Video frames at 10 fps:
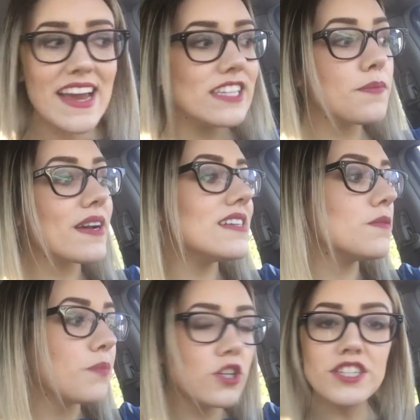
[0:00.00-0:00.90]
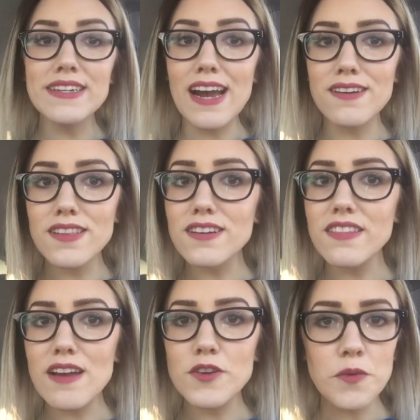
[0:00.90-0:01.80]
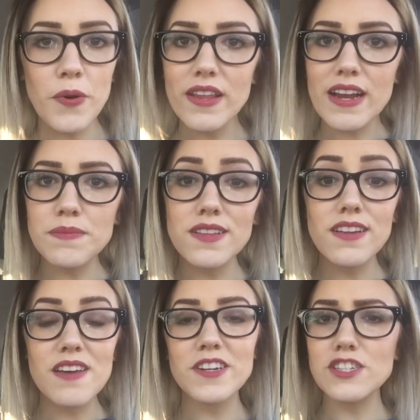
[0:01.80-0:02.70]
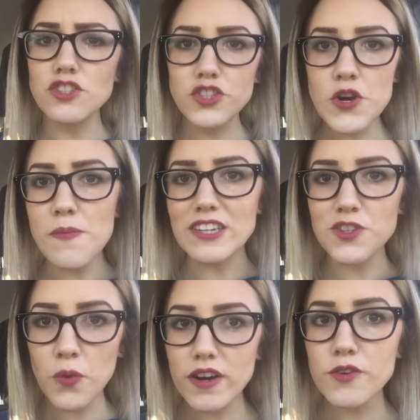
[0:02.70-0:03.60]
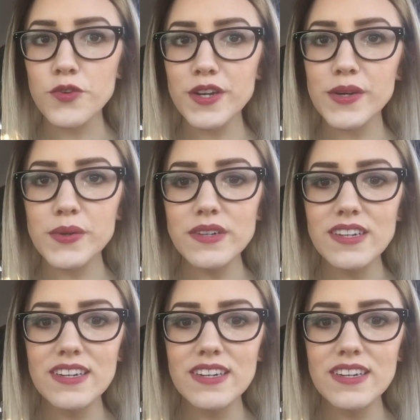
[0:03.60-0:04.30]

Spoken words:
Is it because pushing down a little lever or pulling up the lever is too much work for you?